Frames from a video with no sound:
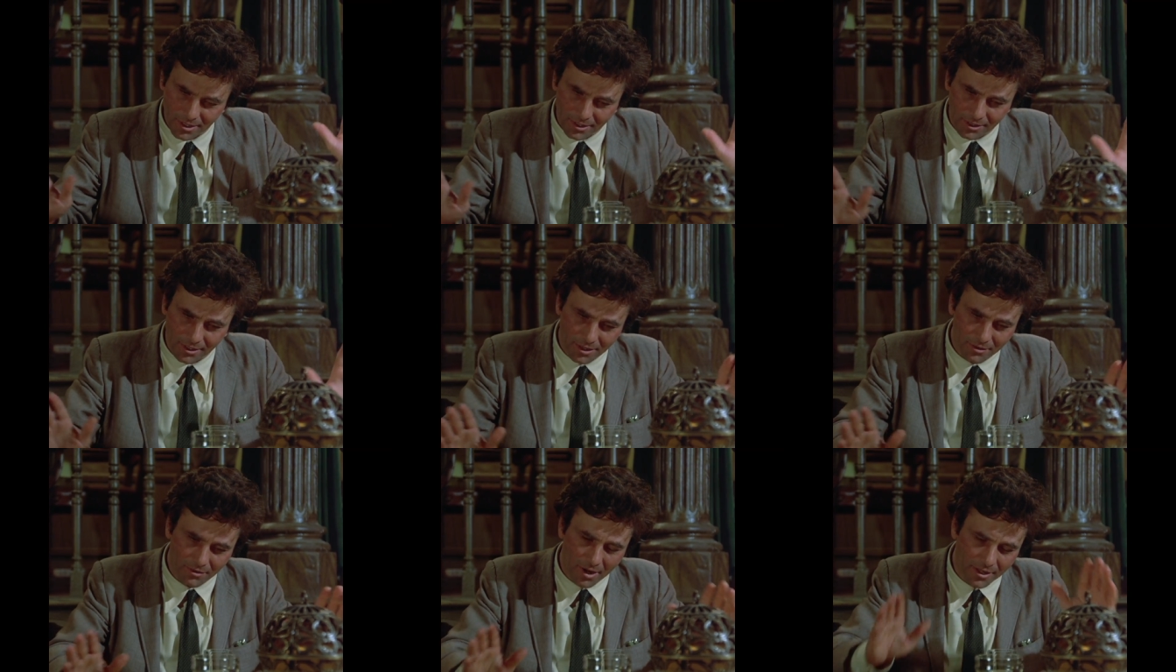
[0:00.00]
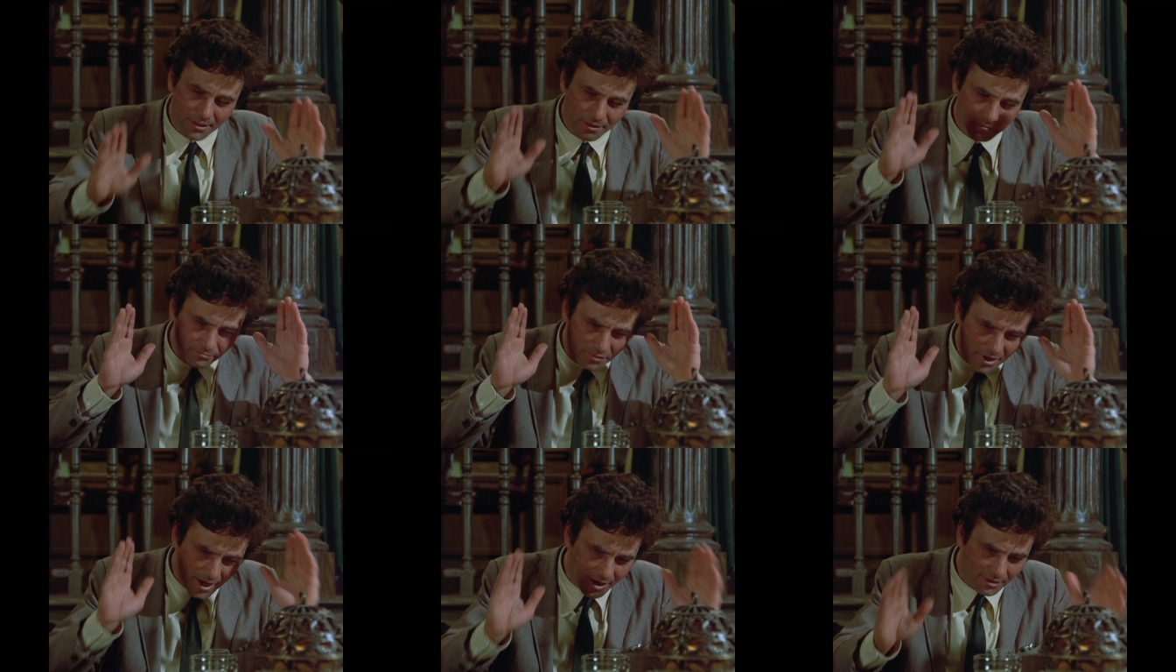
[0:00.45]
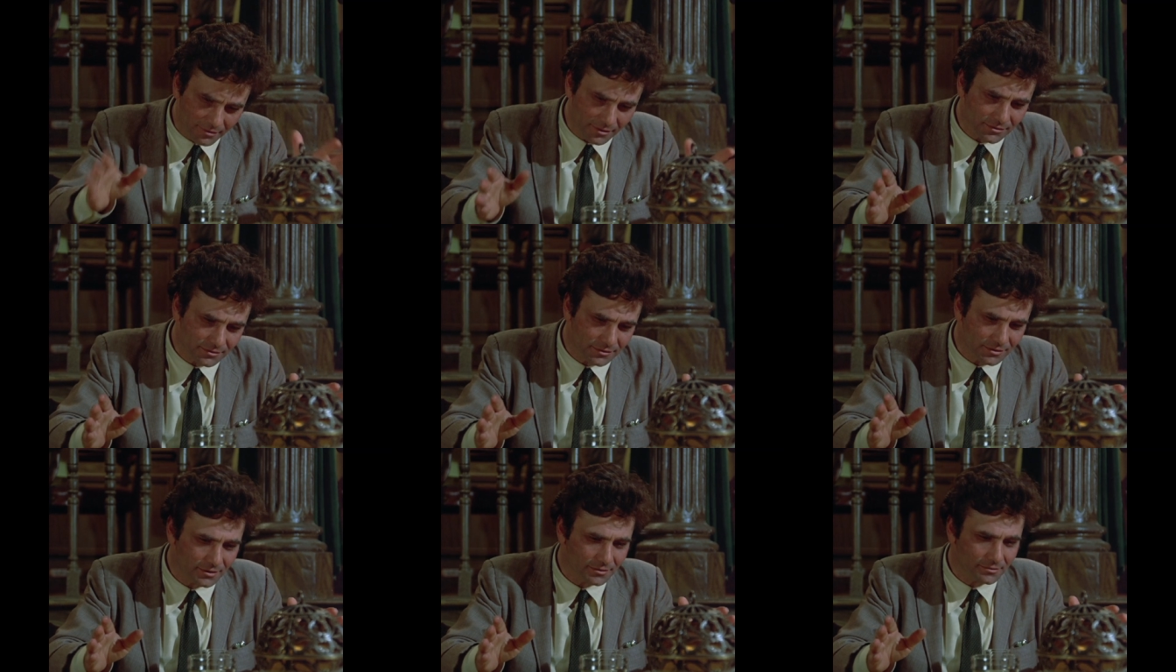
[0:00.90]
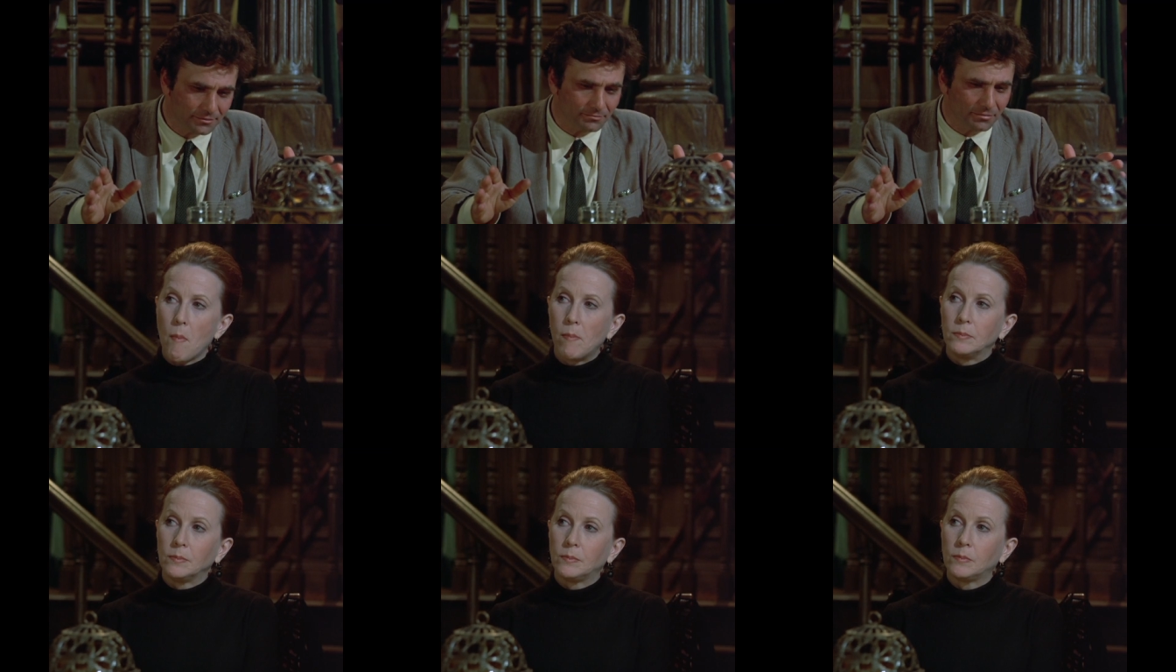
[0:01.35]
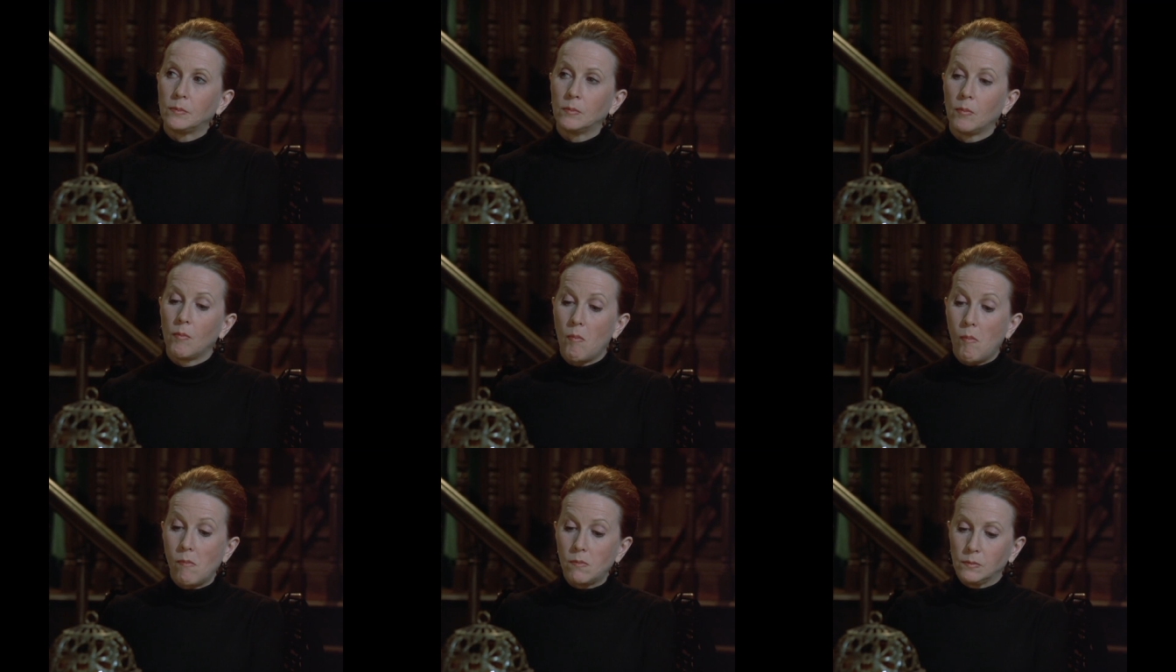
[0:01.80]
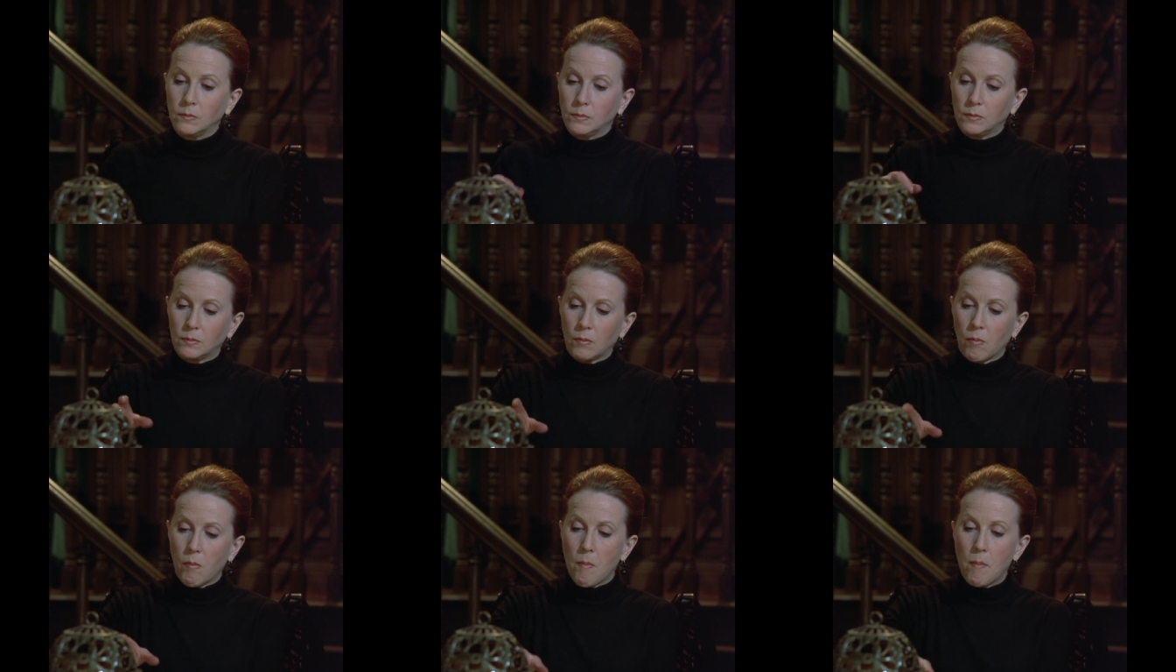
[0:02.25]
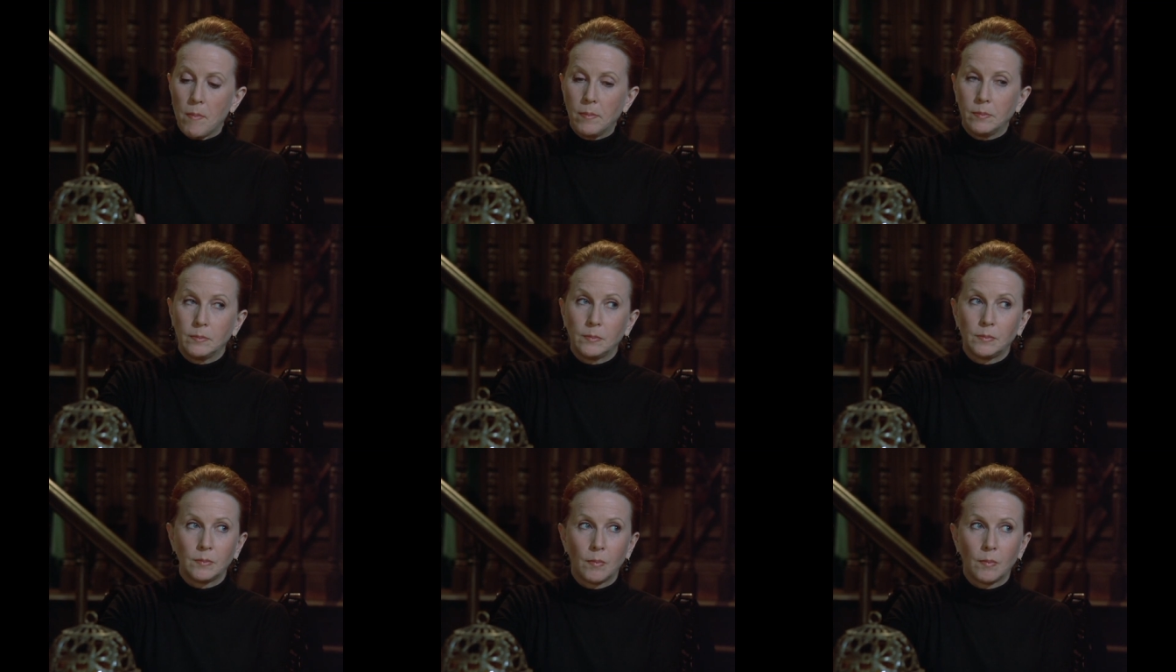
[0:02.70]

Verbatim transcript: You know, I embarrassed you by suspecting you